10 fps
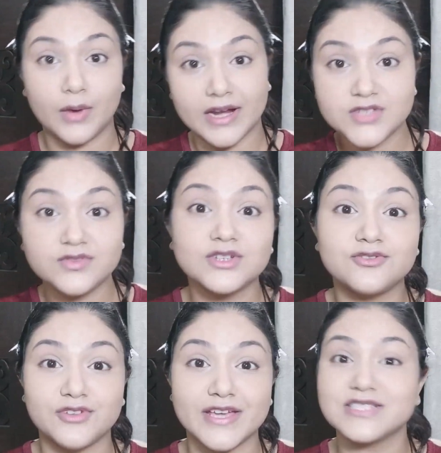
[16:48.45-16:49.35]
whereas for the
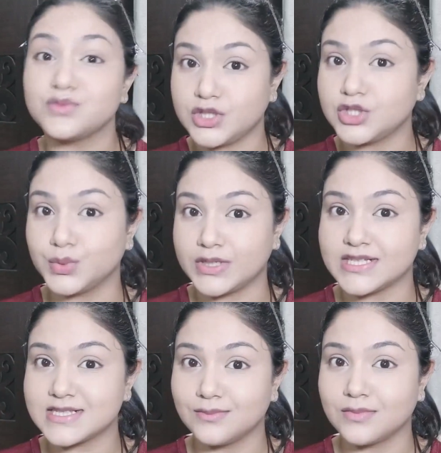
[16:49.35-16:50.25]
face we do
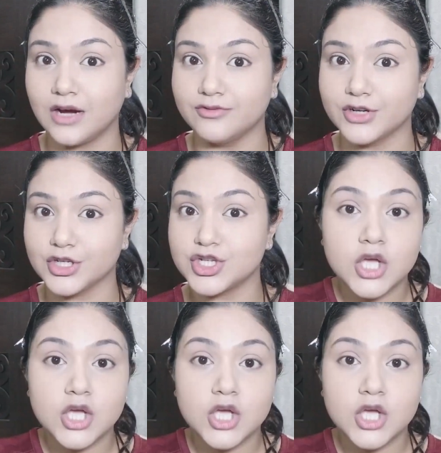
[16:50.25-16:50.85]
need some coverage.